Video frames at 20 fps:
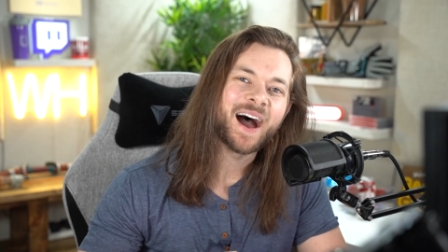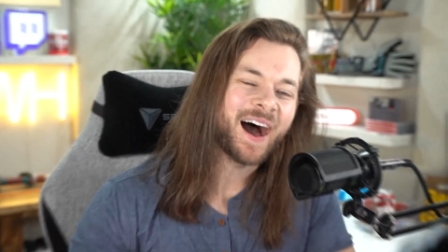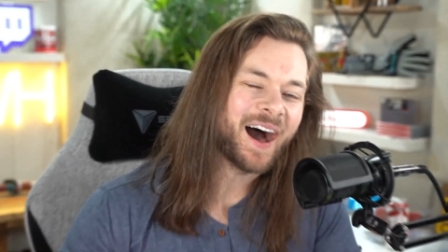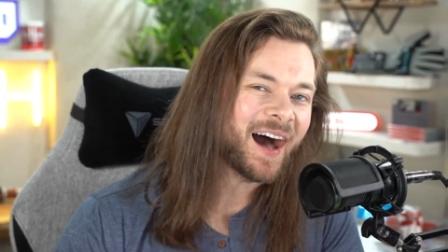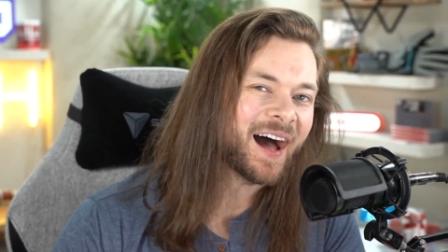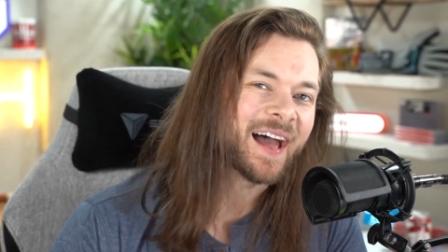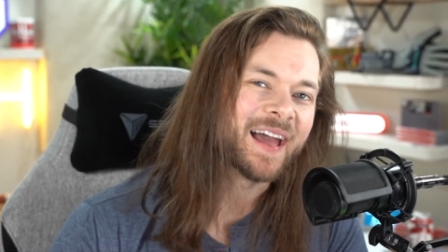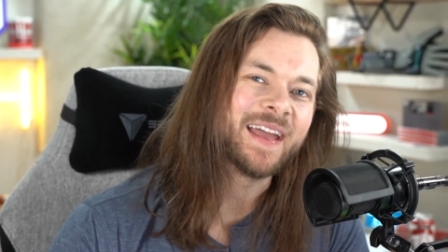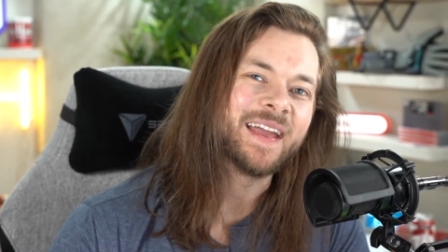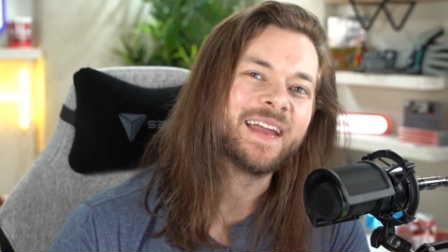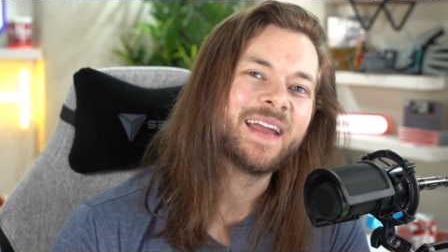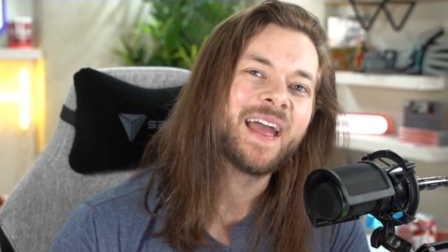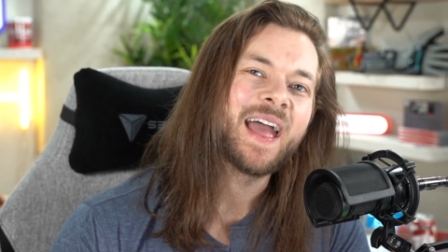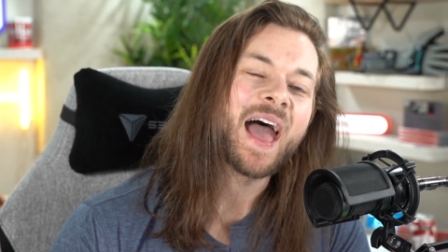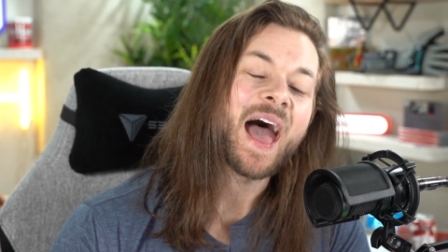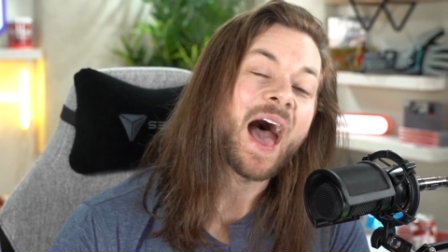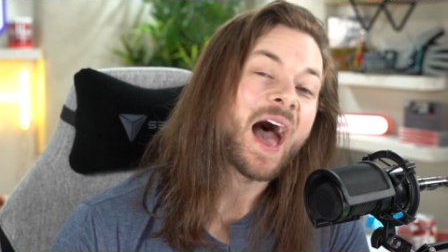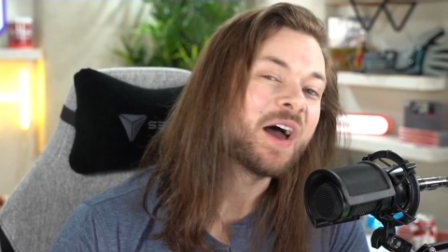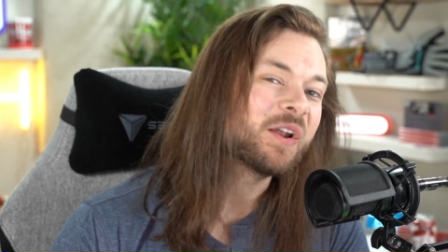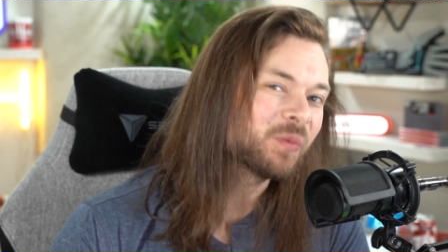Hi,
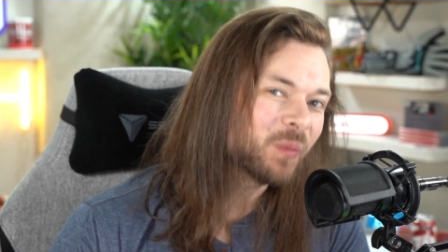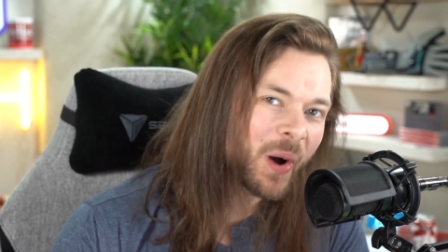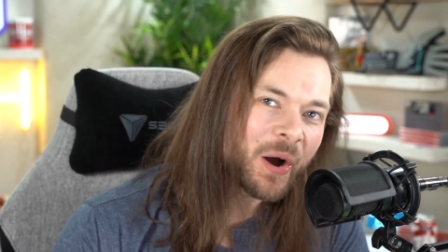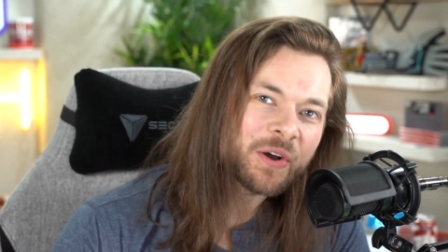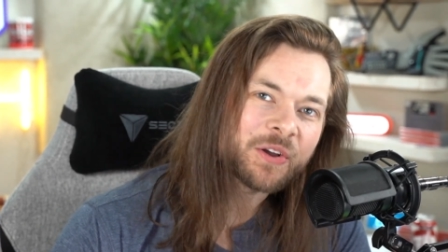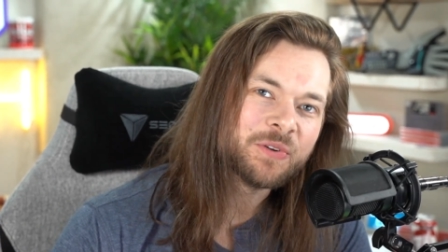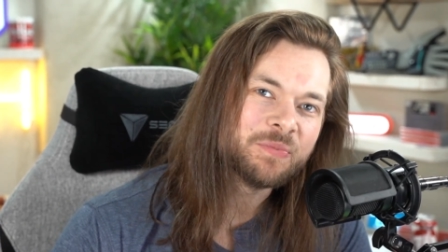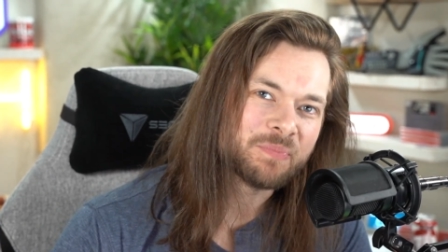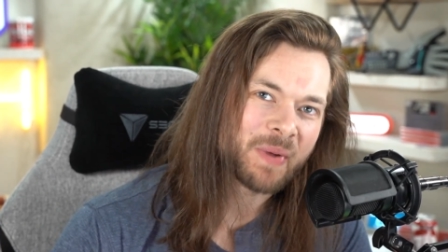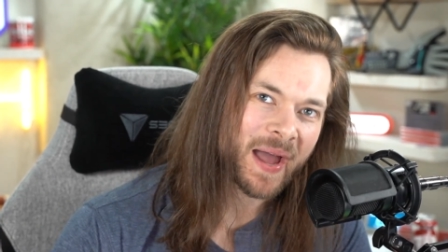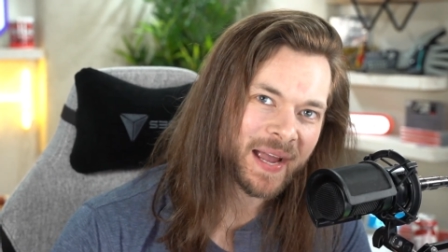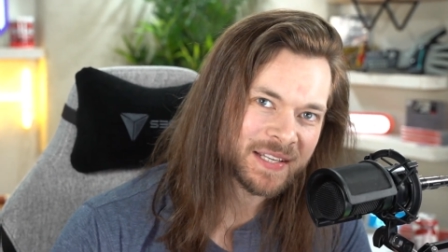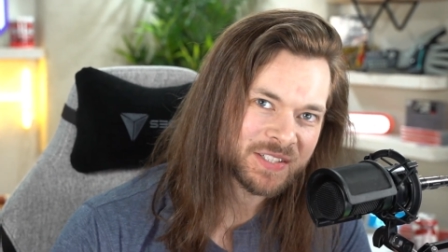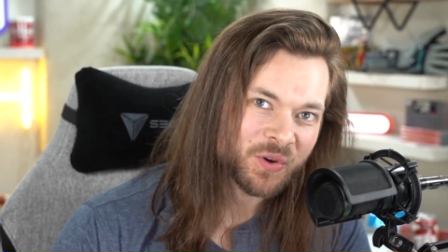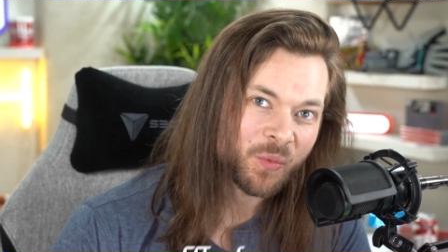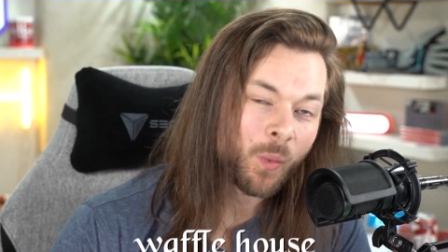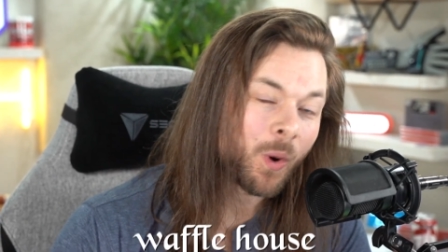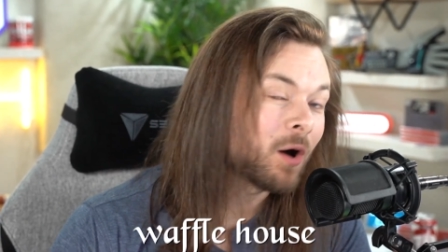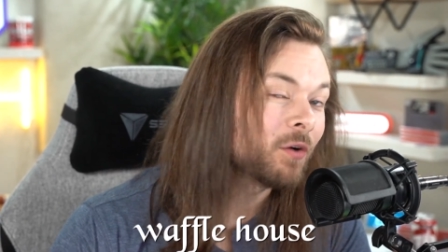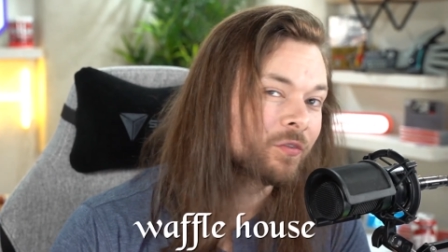and welcome back to
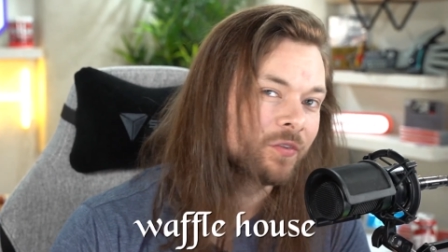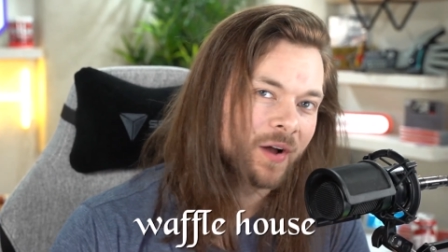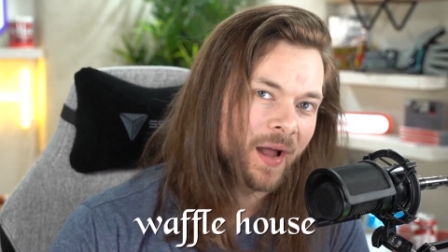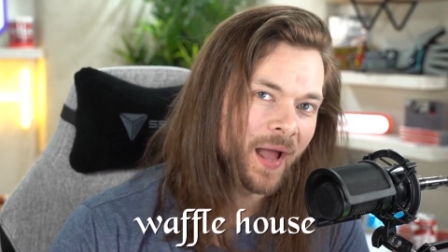Waffle